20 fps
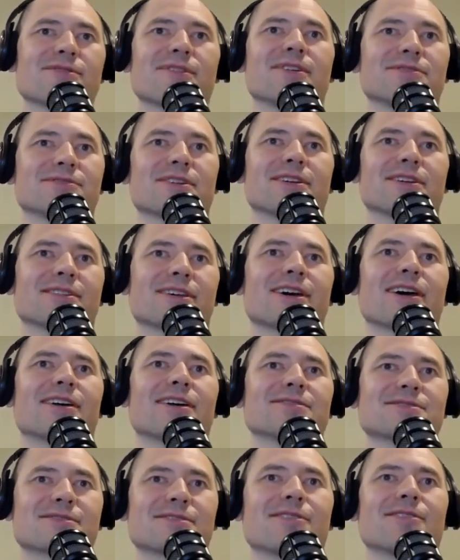things like
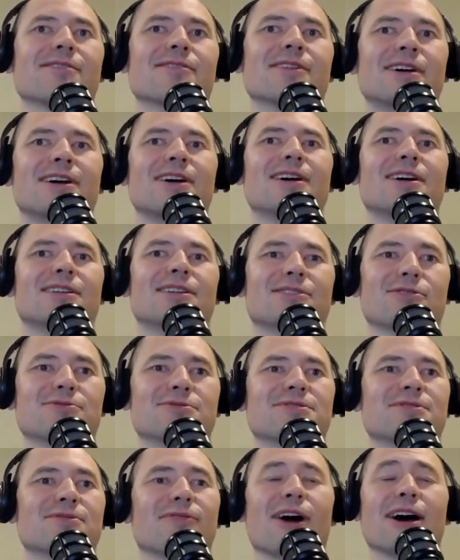that. So
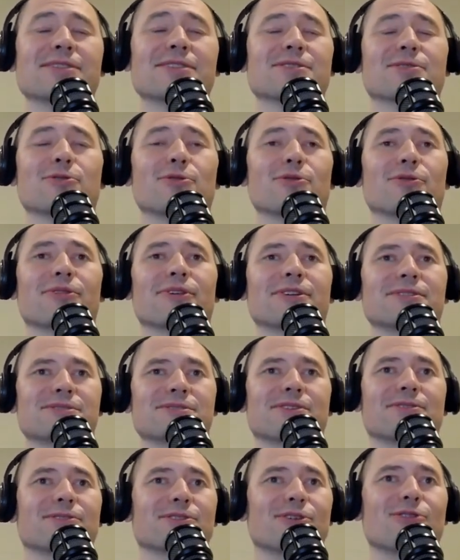there's lots of cool things
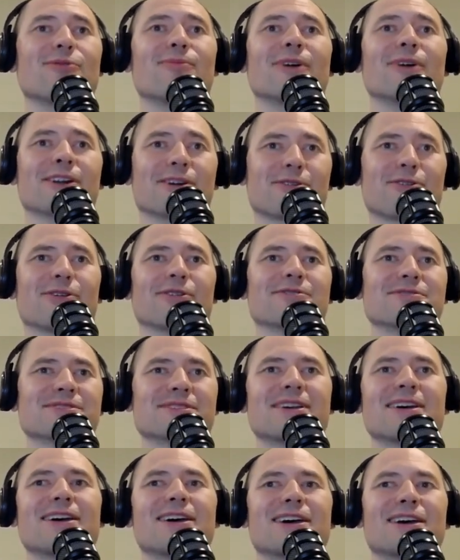you can do. But of
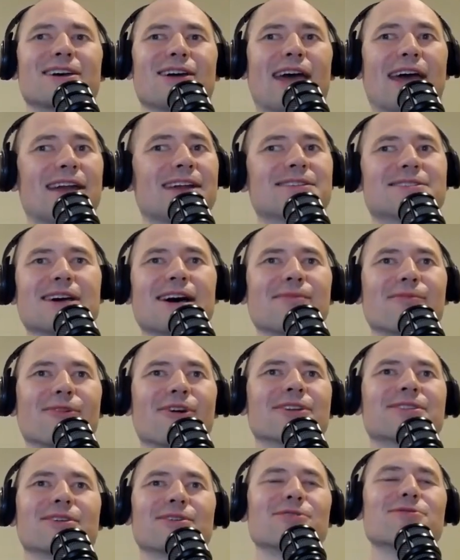course, anytime you
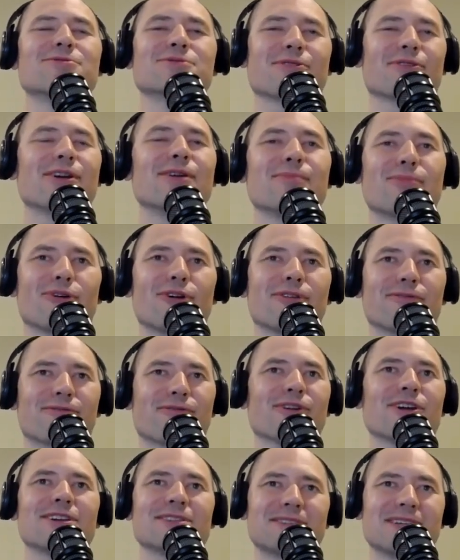let the user input
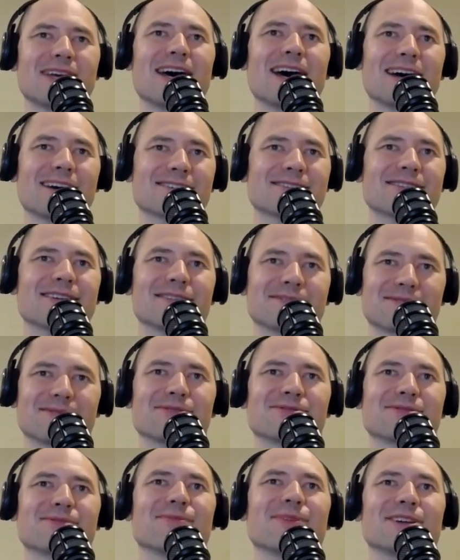free text that's
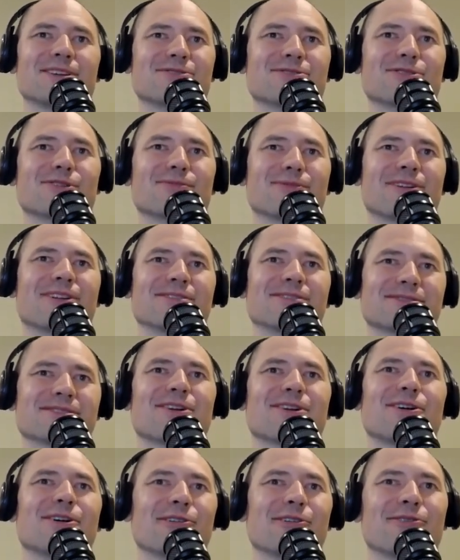supposed to be interpreted as
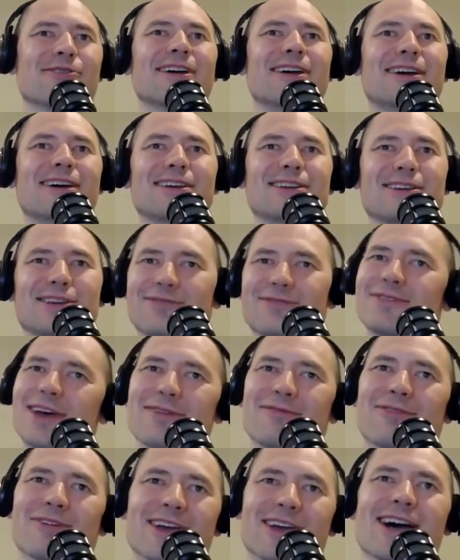code, you've
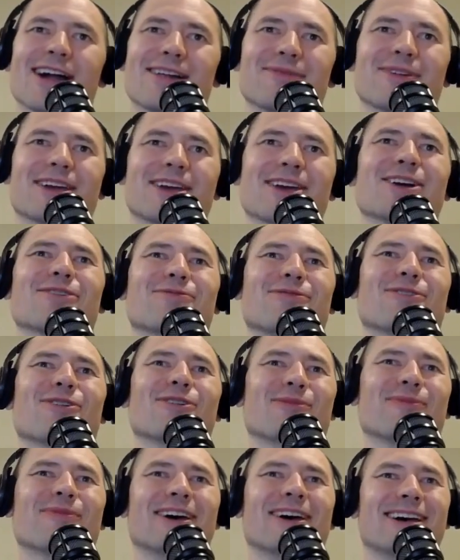definitely got to be
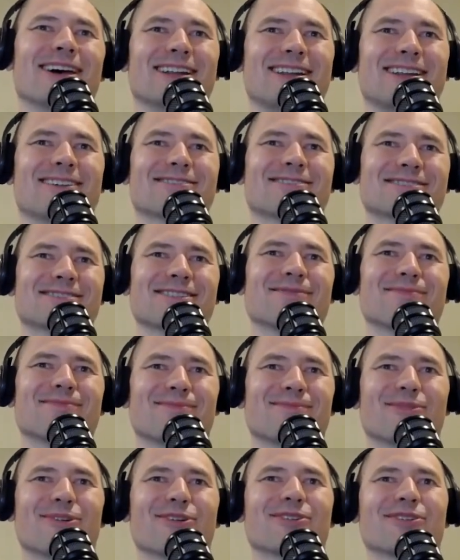careful. There's
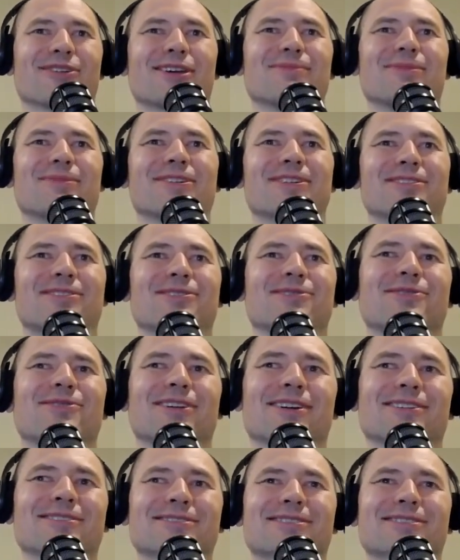some bookkeeping to do there